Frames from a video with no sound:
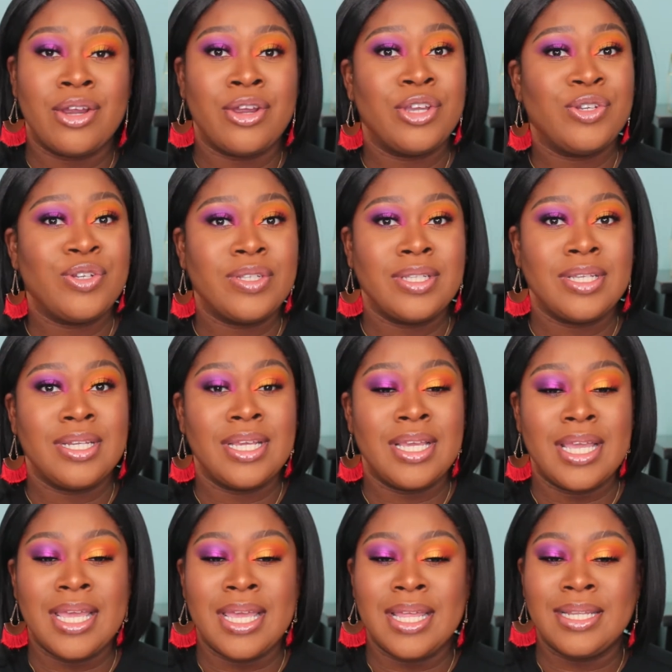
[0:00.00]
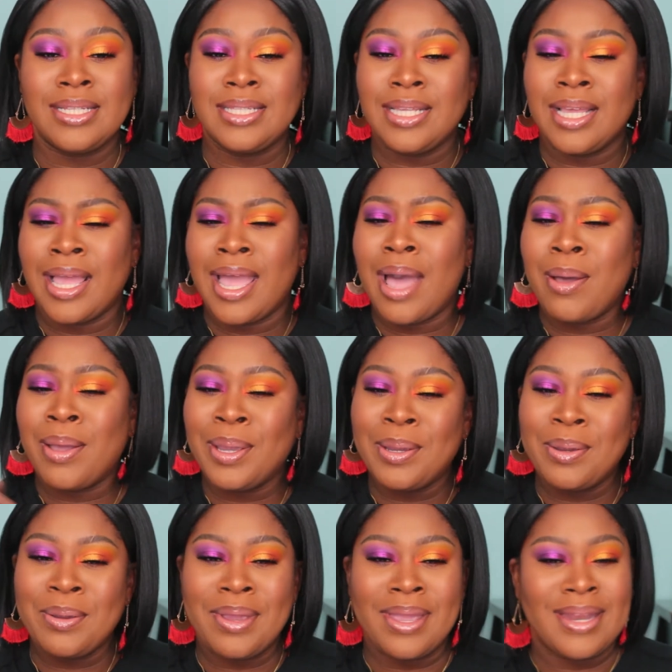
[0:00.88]
are interested in seeing how I
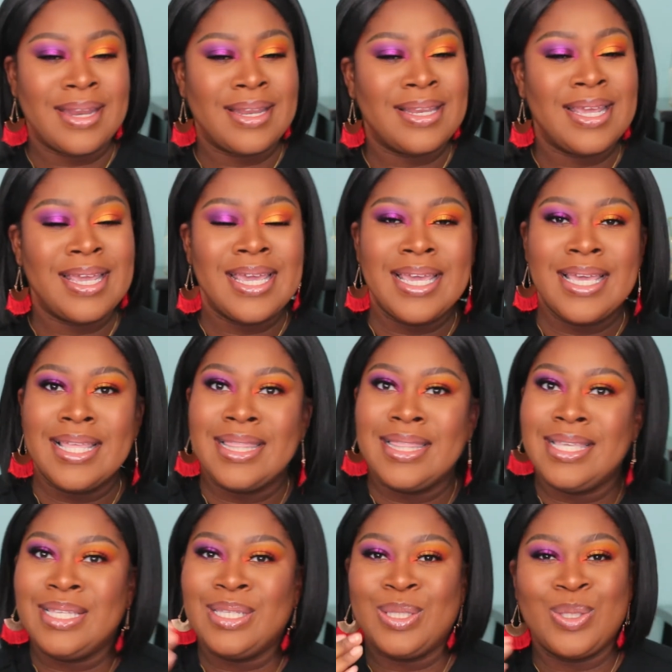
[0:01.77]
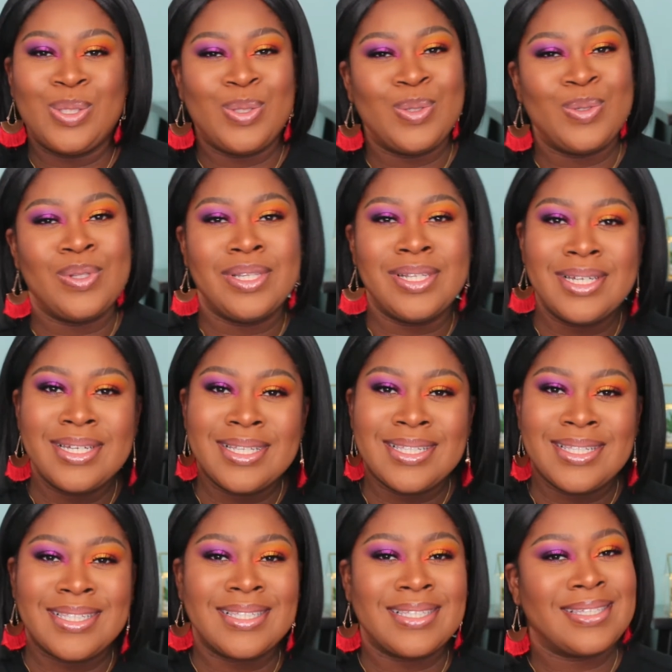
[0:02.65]
created these 2
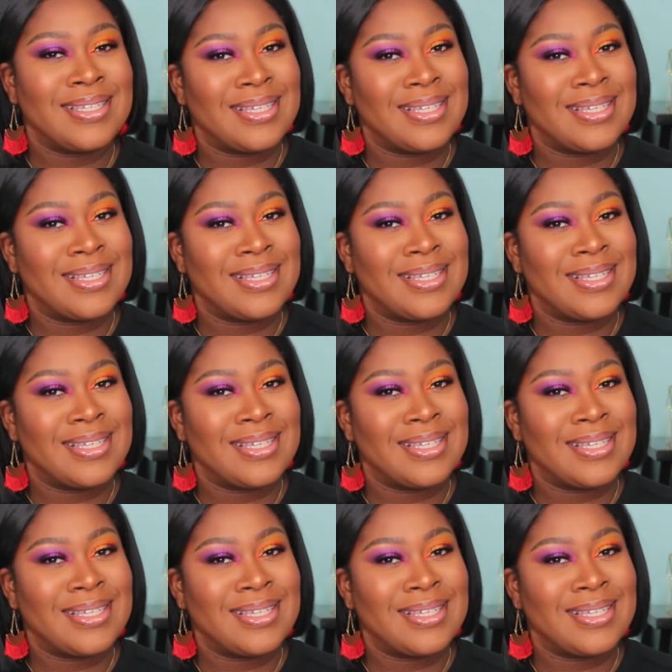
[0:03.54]
looks,